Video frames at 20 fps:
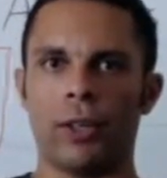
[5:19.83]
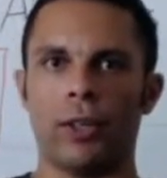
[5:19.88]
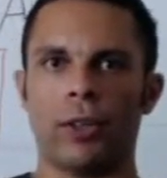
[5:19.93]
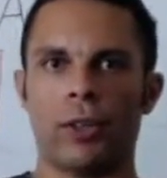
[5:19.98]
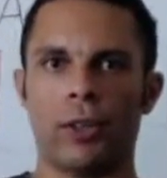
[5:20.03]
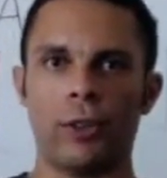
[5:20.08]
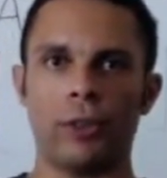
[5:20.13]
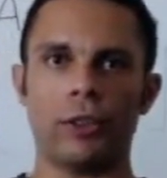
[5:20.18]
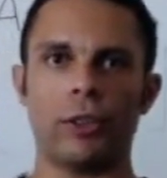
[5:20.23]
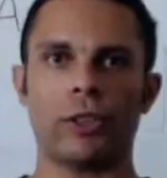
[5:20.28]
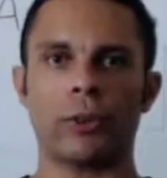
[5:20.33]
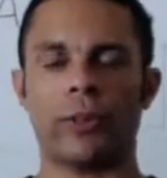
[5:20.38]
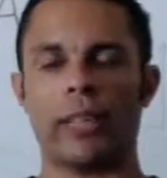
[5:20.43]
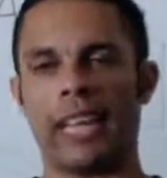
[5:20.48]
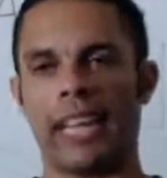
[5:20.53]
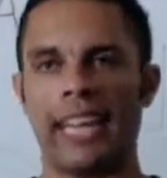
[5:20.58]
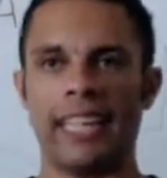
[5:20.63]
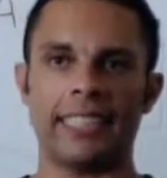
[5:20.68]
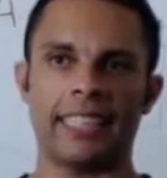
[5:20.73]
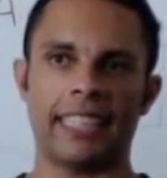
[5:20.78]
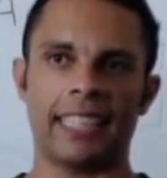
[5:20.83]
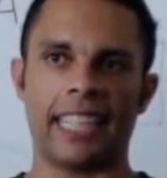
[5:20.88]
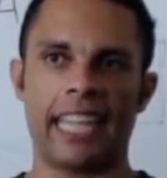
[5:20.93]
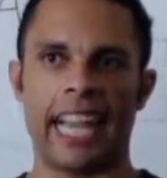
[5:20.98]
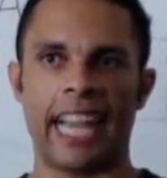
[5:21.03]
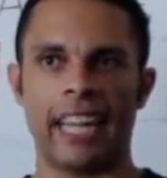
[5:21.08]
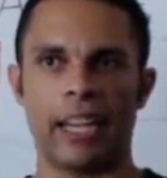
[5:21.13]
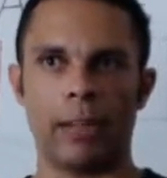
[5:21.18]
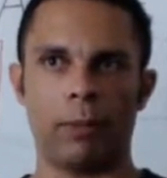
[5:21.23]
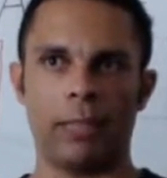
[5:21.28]
used to engage in
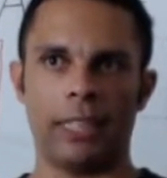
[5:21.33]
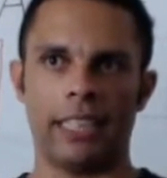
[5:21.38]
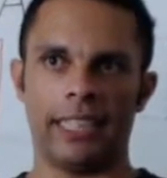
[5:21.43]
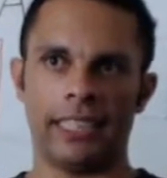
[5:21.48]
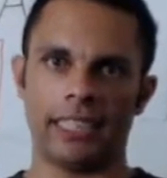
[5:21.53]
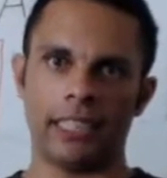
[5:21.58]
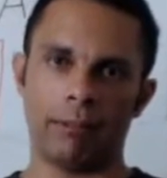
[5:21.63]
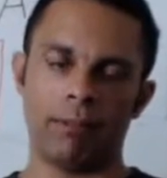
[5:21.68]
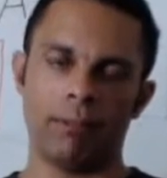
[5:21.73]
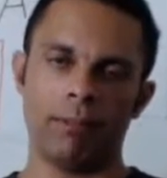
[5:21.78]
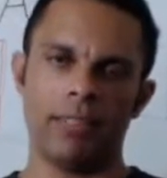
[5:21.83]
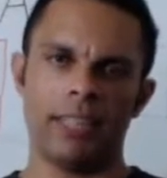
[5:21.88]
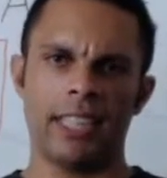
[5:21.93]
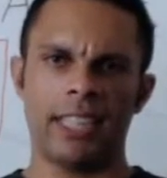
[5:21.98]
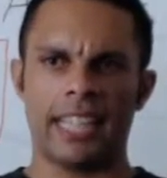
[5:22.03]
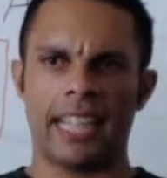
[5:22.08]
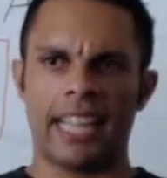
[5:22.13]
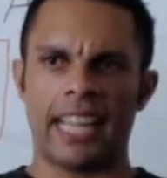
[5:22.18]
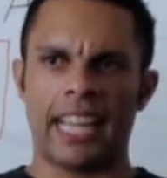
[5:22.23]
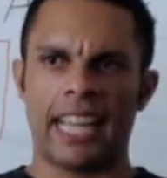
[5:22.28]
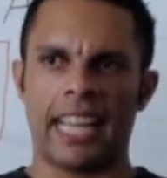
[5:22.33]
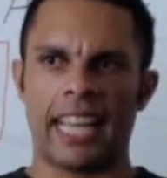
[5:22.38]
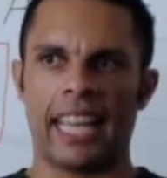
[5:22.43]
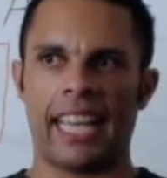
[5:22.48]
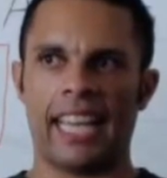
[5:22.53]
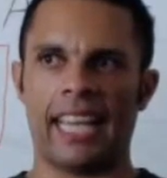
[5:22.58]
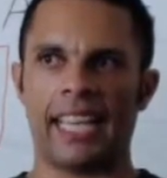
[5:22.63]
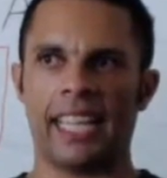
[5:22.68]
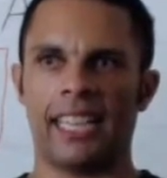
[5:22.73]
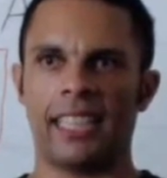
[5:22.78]
cannibalism,
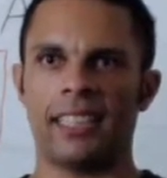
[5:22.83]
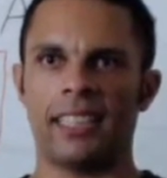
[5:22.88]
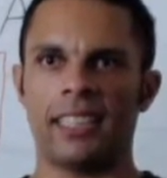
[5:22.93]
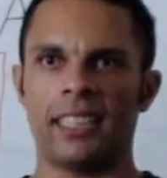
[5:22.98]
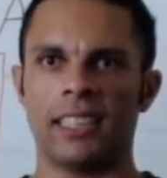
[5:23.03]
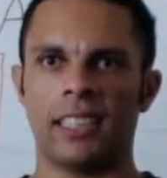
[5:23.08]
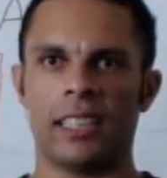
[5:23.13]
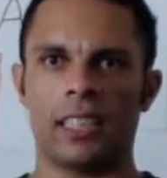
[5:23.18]
and